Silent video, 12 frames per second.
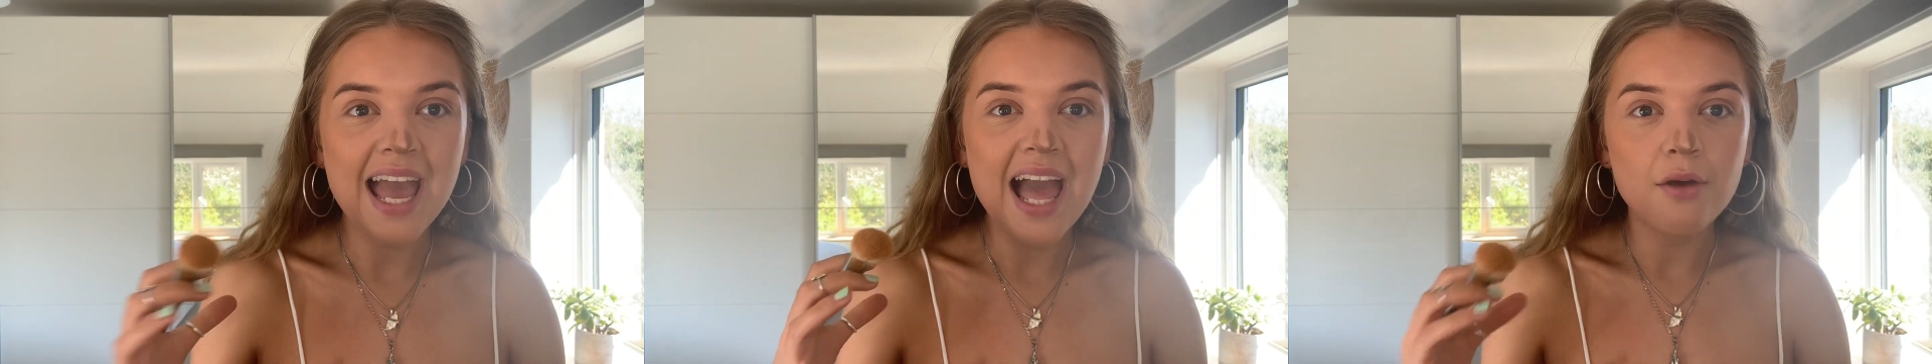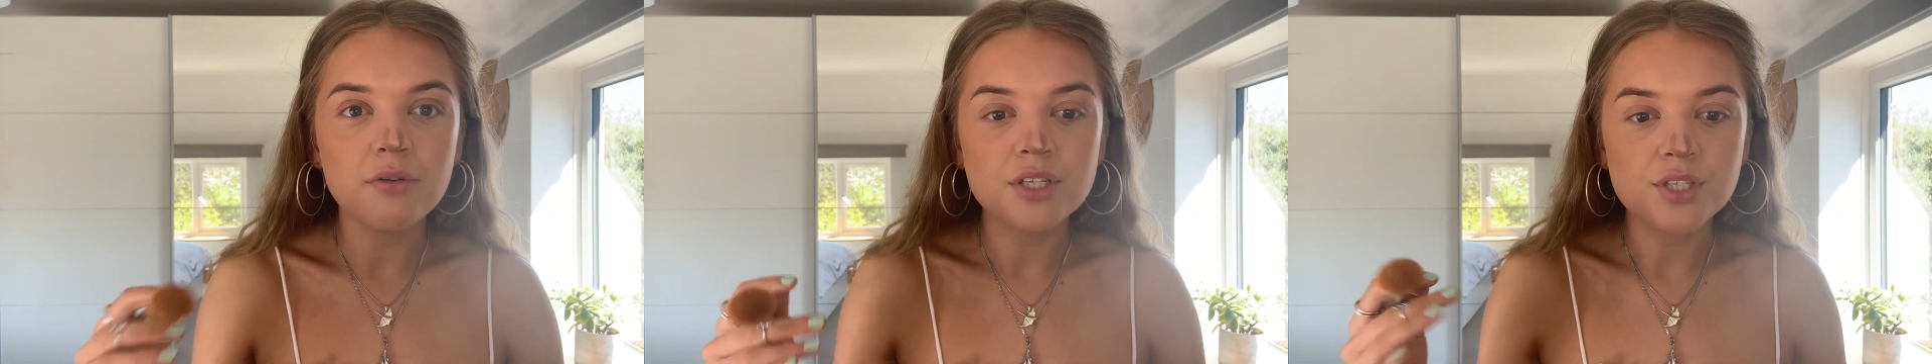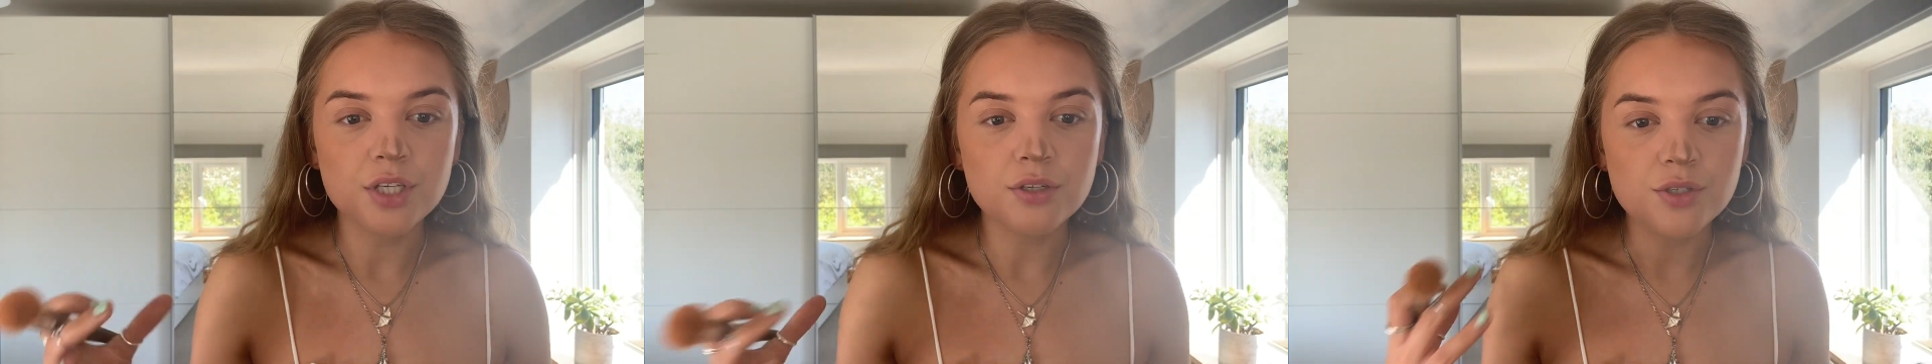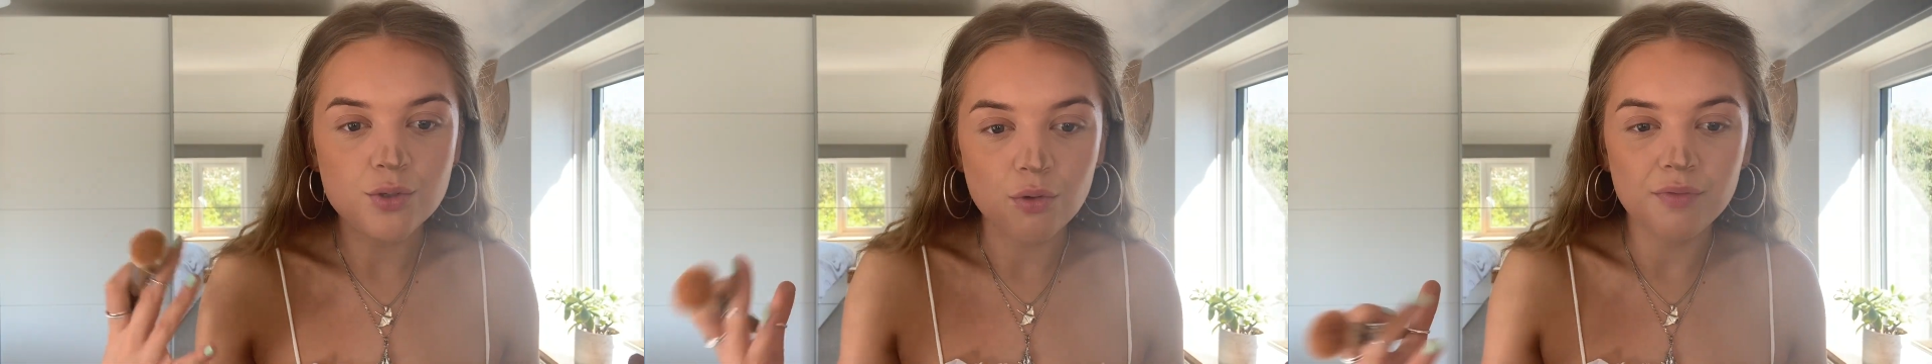areas that you
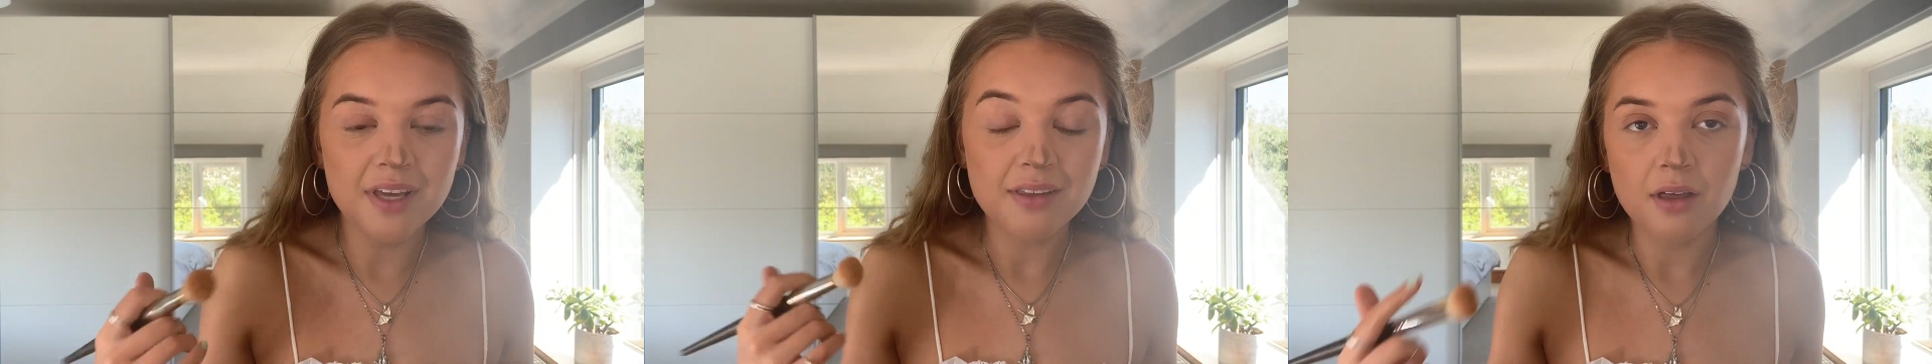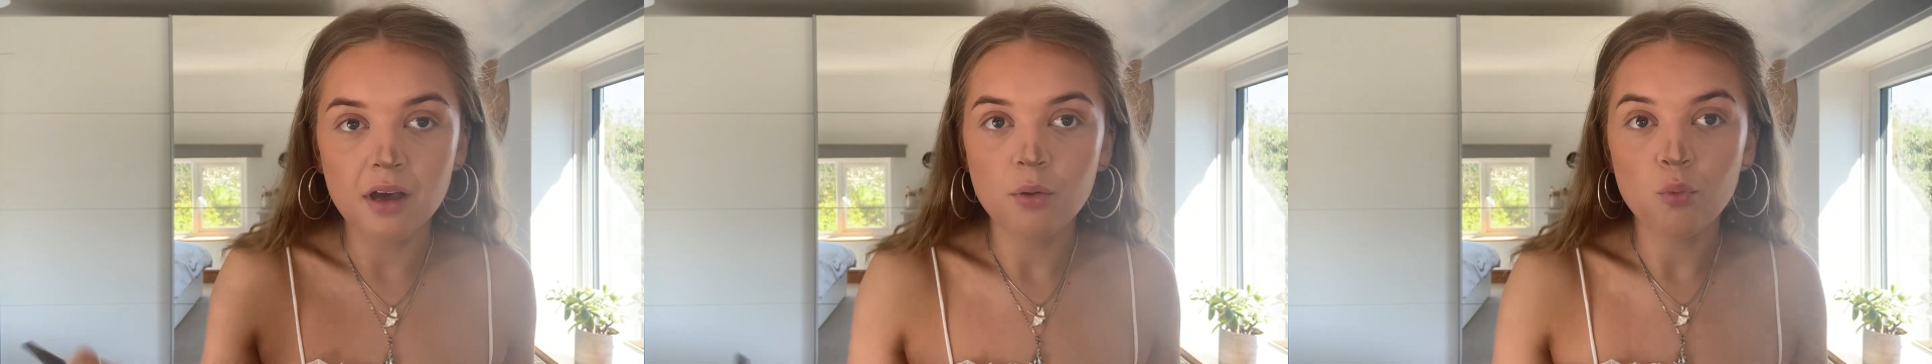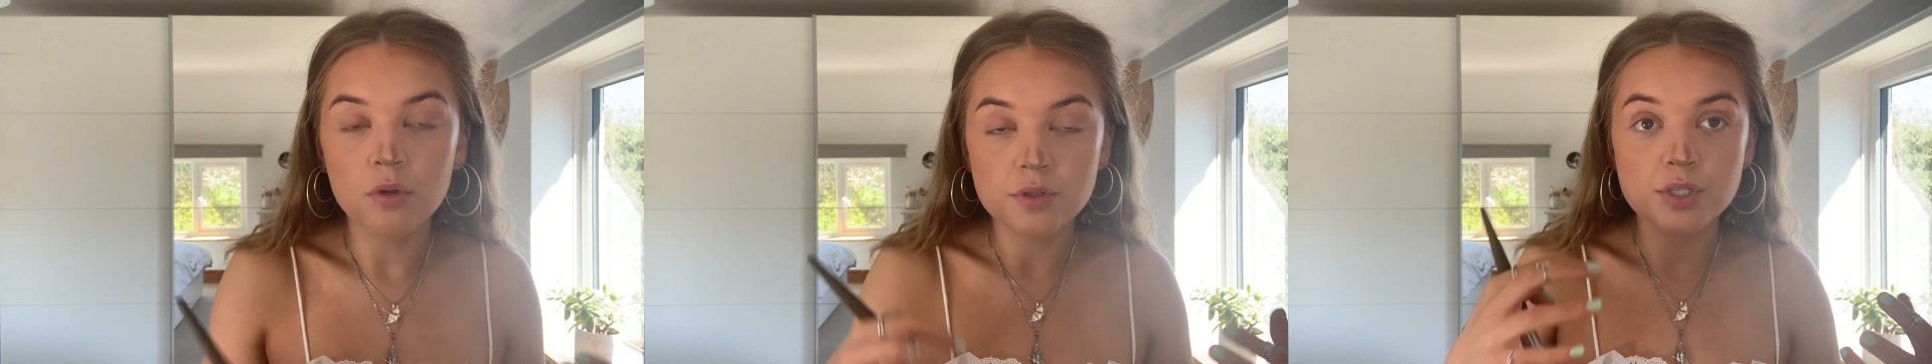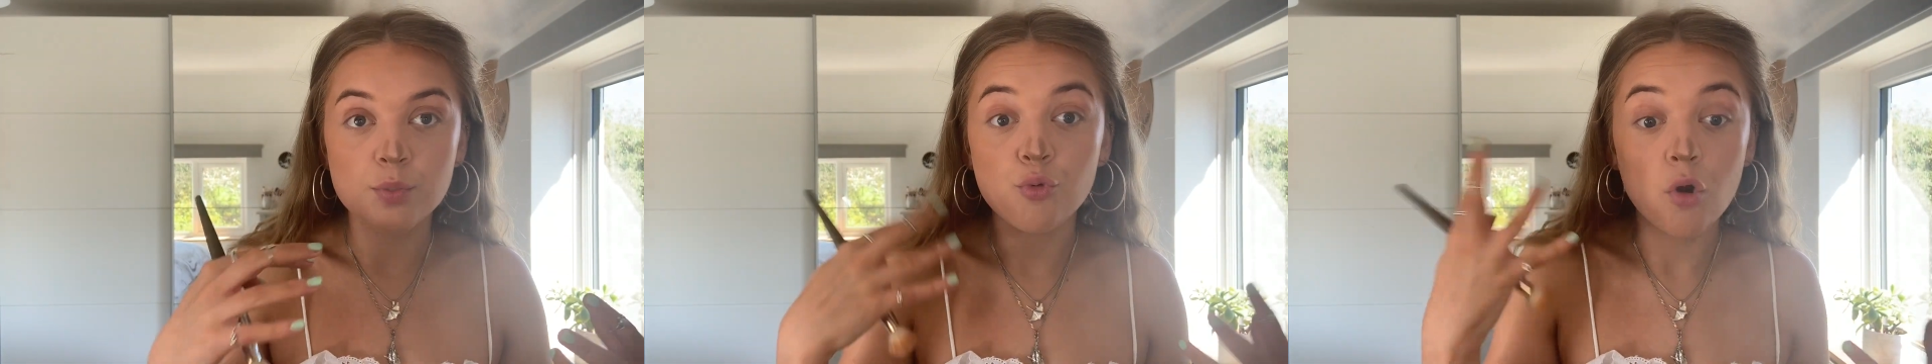sort of either want
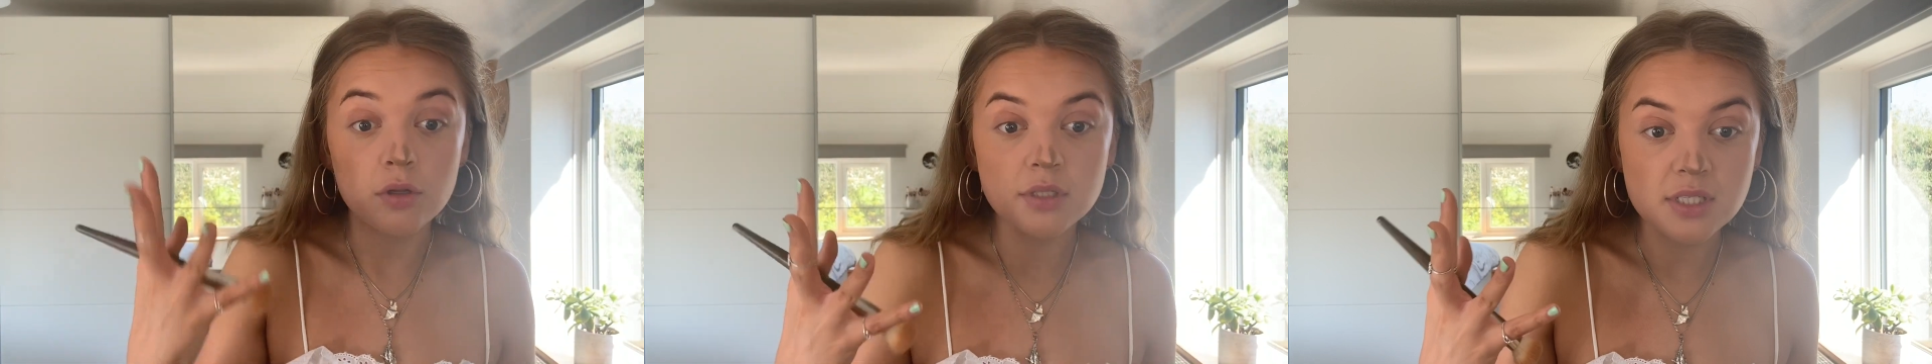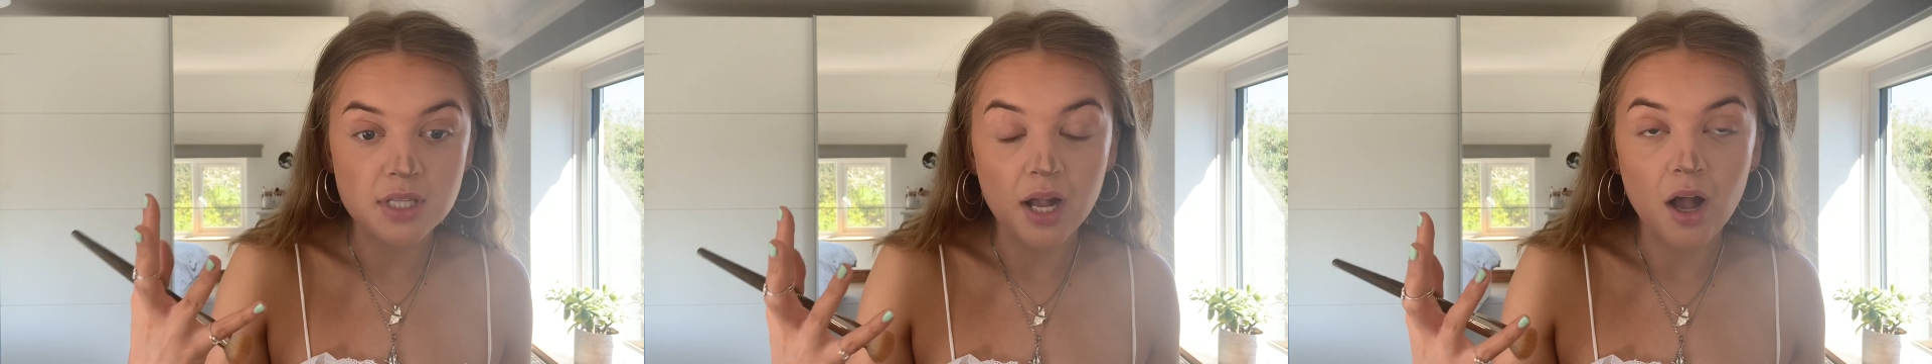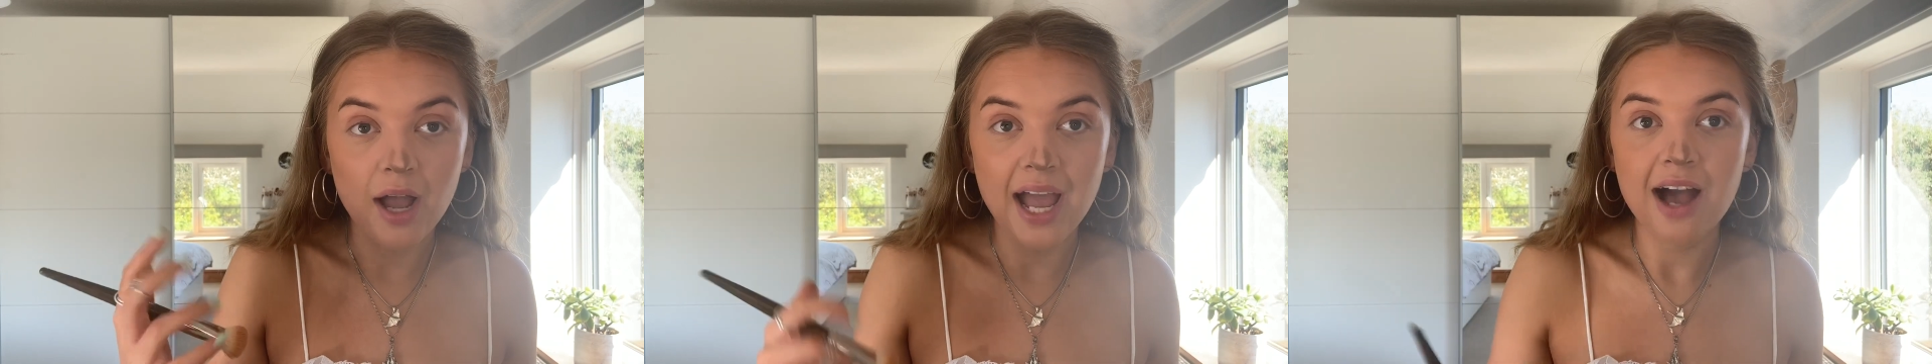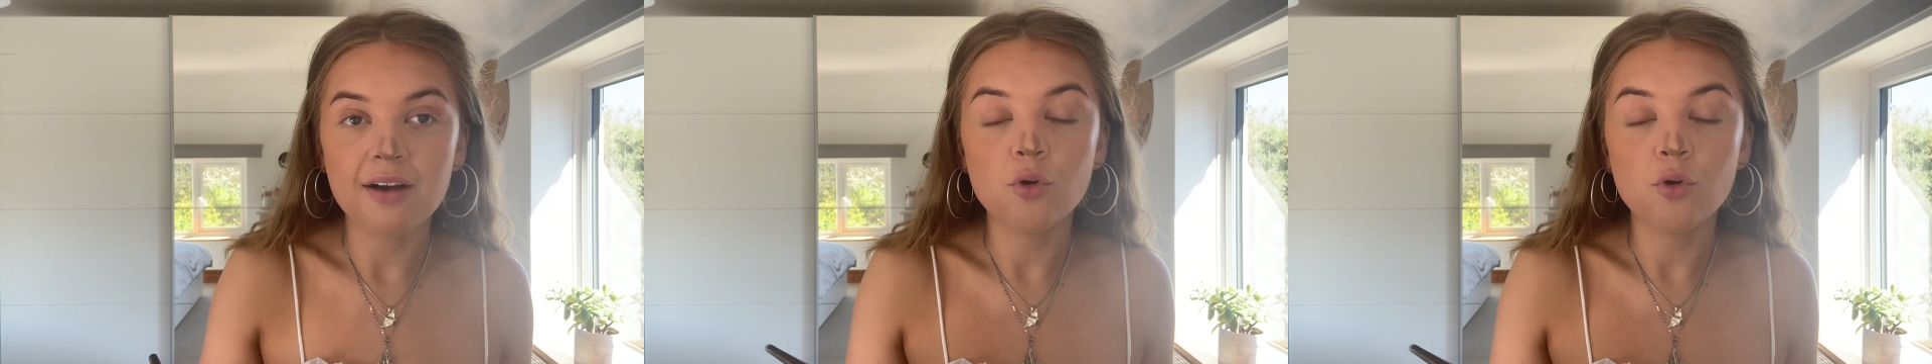to bronze, like I have,